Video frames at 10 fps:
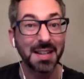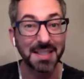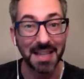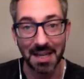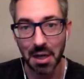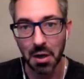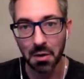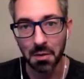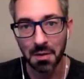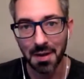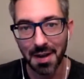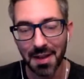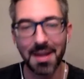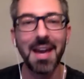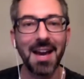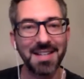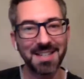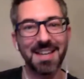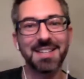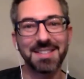they were going to say no. They
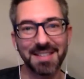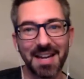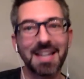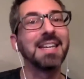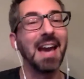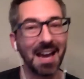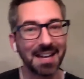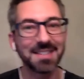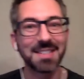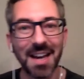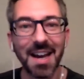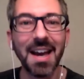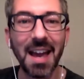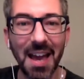actually said yes,